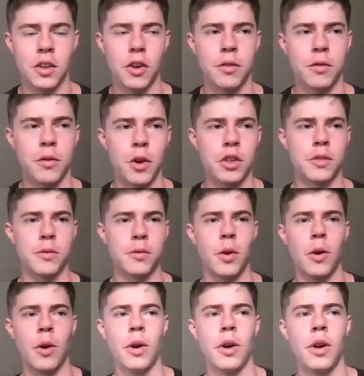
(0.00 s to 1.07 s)
you know. First of
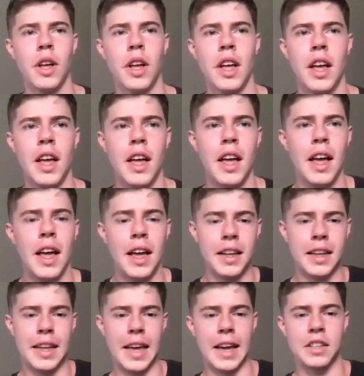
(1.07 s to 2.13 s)
all,
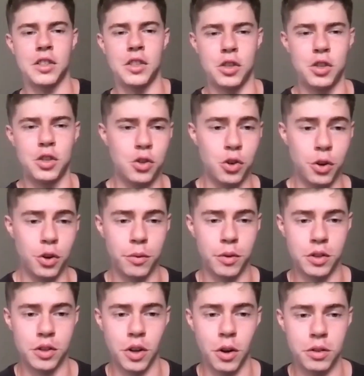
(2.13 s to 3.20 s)
gets the student
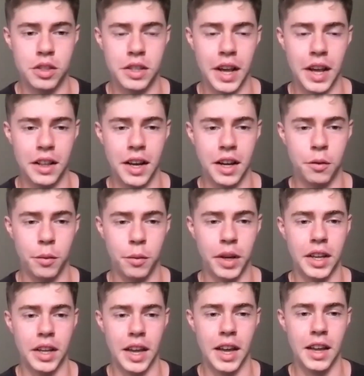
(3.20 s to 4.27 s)
results that like
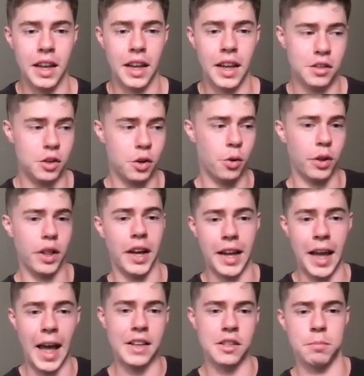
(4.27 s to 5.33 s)
get as like
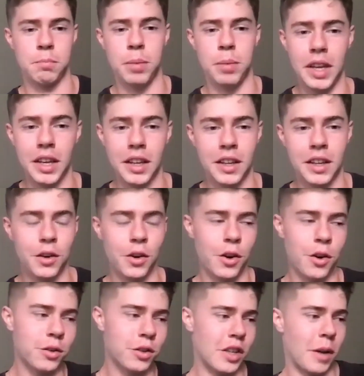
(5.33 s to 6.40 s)
as big you
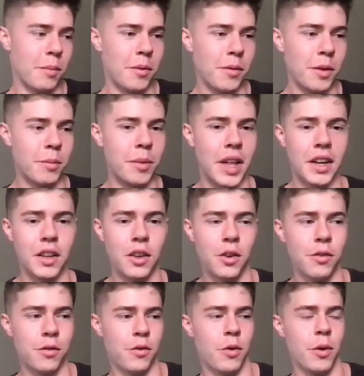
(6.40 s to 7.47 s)
know some of them like you
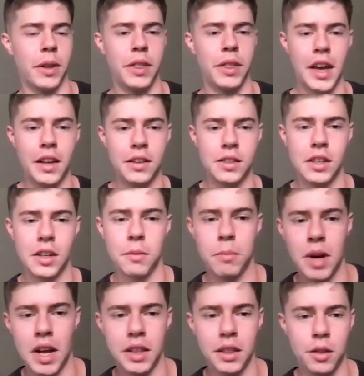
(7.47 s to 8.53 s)
know 40,000 in a
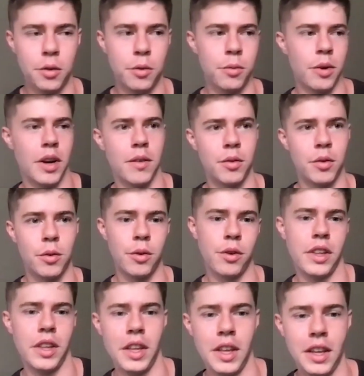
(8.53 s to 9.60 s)
month or whatever or
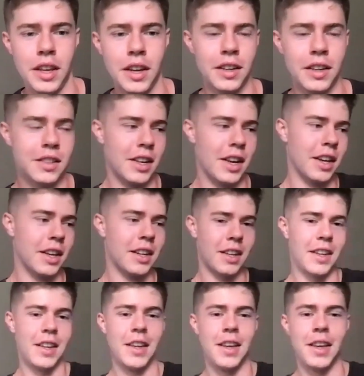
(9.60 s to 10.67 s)
a year and yeah. it's like
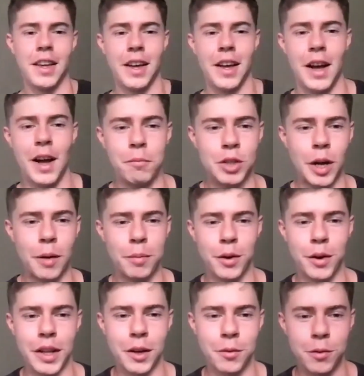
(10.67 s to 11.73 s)
I'm jumping
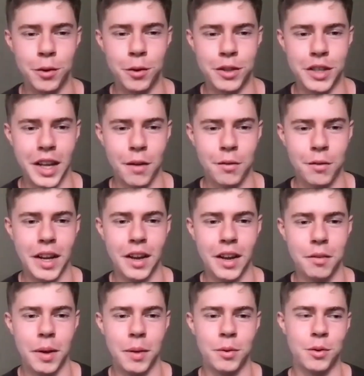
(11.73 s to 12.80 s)
on interviews like every day
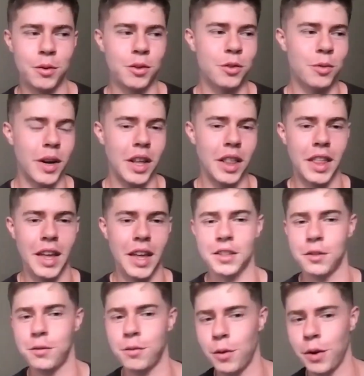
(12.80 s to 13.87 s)
of people doing
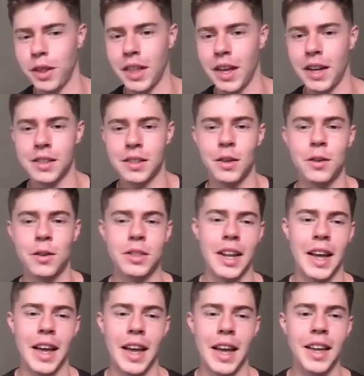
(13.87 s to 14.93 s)
$20,000 $40,000 a
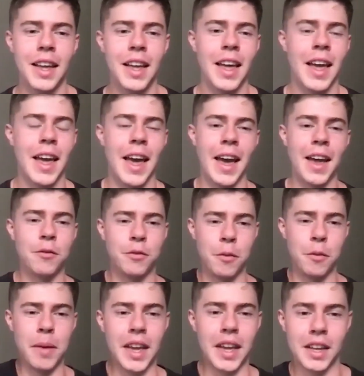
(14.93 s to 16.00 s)
day and
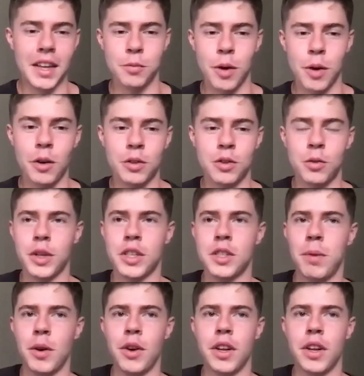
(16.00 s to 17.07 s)
for me as well to
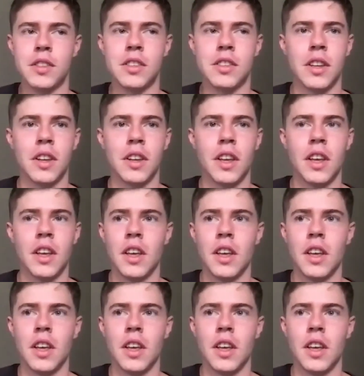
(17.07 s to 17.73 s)
experience